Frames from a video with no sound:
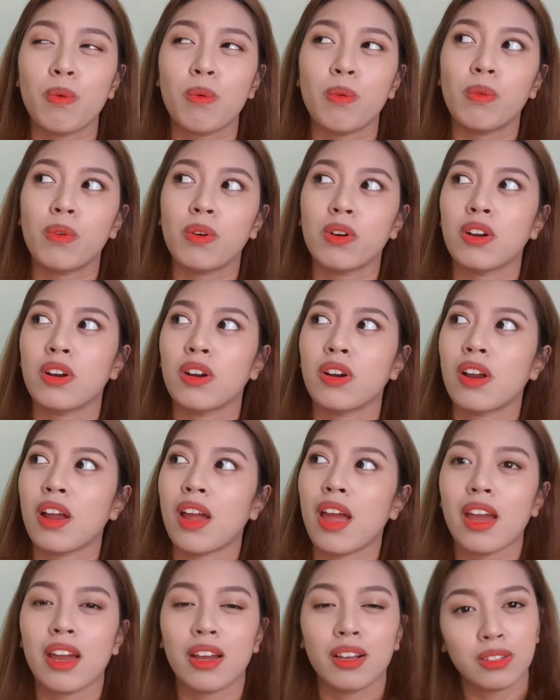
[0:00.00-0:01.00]
were
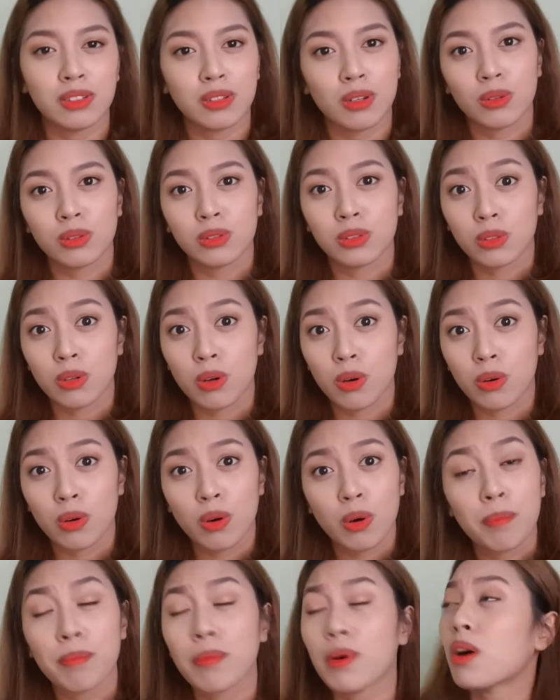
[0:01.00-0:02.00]
EXO's
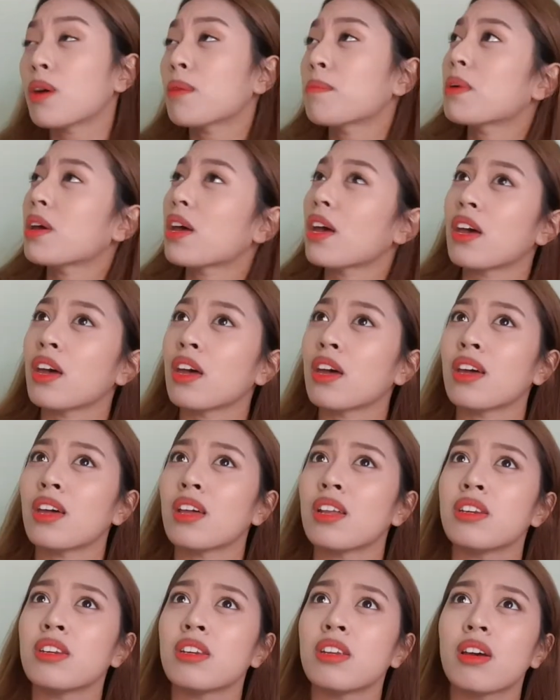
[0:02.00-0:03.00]
Coco Pop
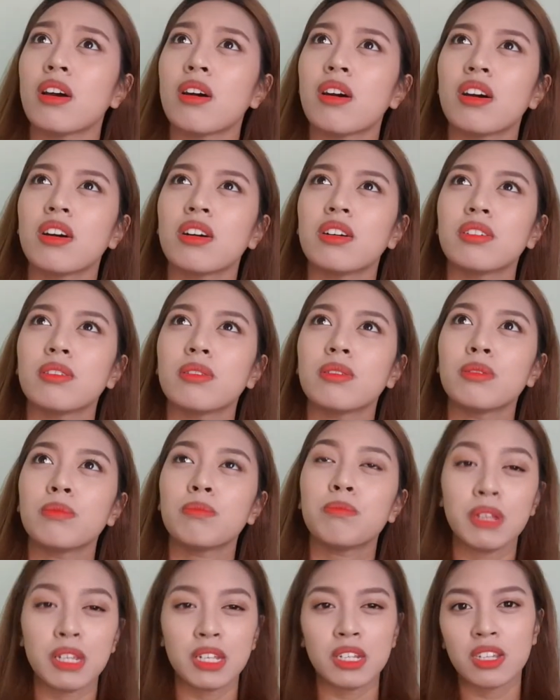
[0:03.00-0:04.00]
and
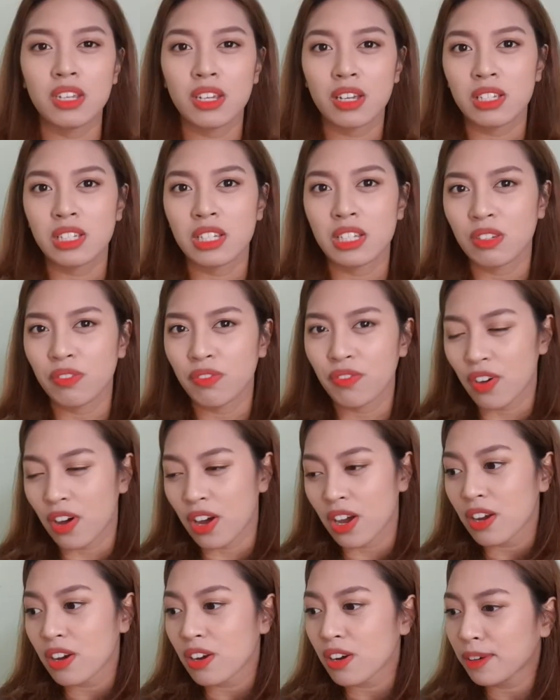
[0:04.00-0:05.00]
BTS's
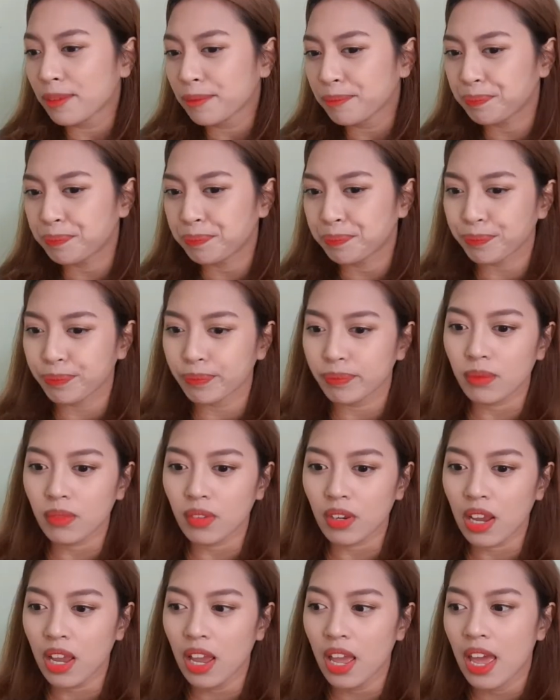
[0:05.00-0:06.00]
Fire.
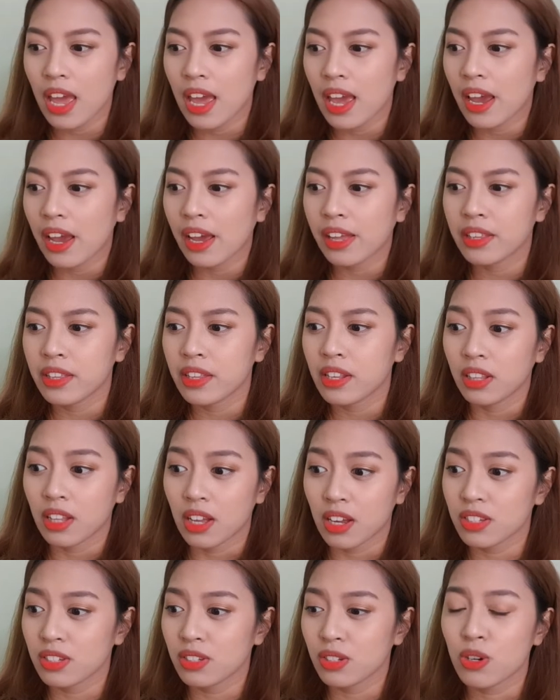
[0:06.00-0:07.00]
And then the
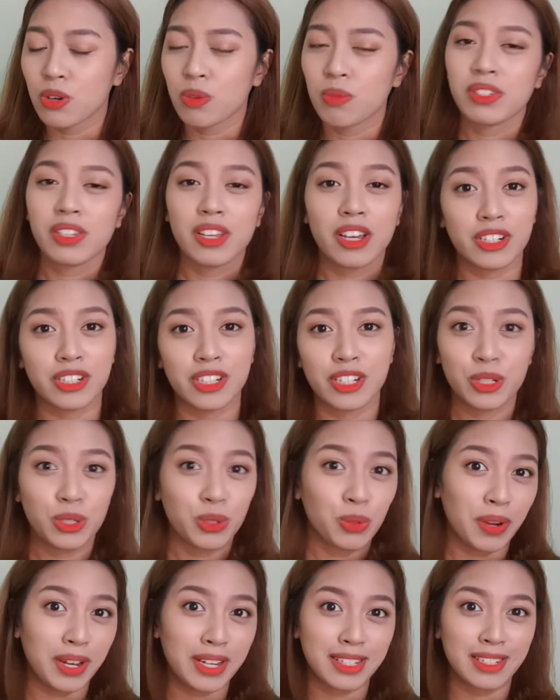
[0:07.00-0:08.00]
last song was actually
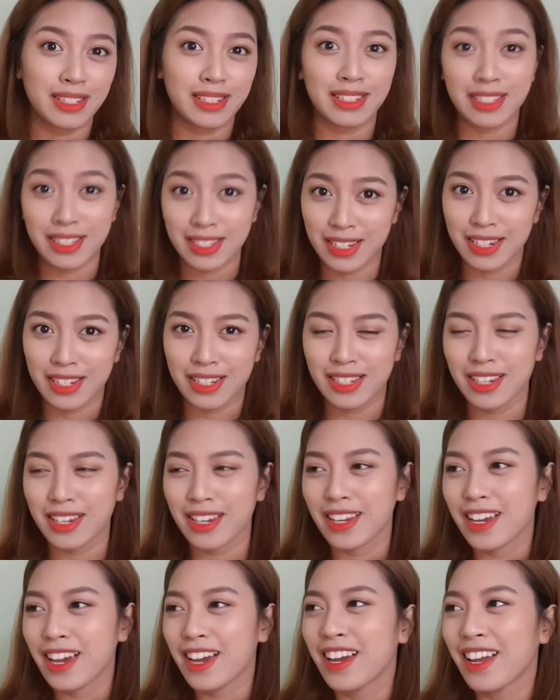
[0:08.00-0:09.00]
TWICE's
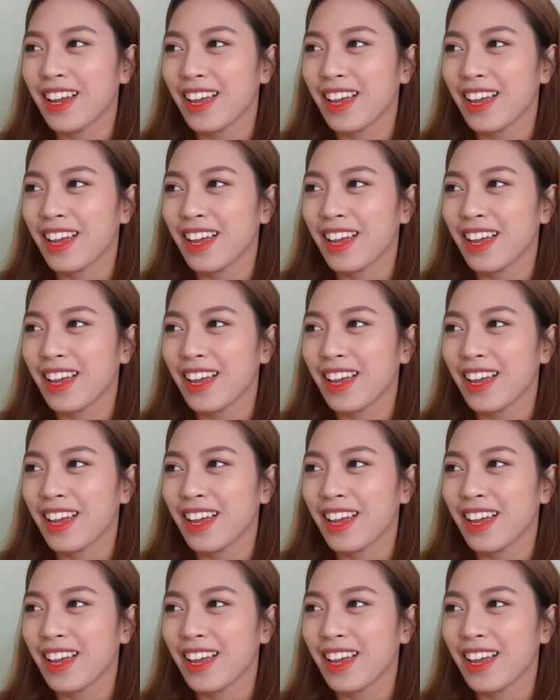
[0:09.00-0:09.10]
TT.